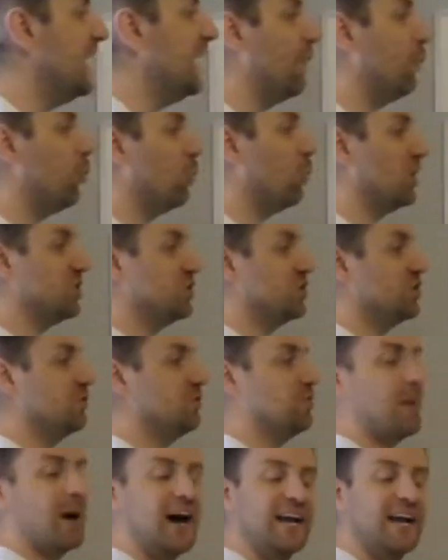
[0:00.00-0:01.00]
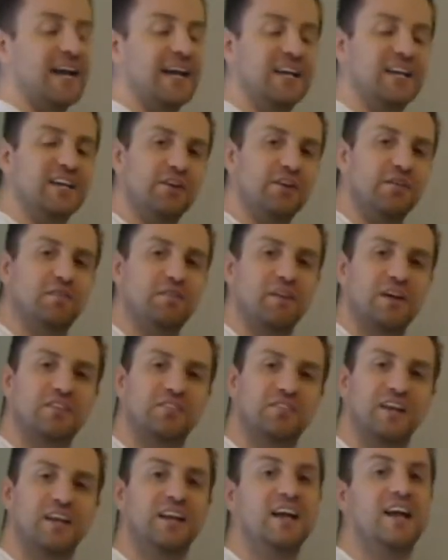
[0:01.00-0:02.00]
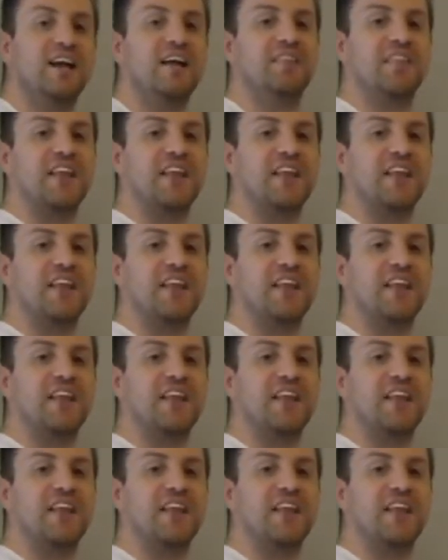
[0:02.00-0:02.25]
And once you buy it, you fix it,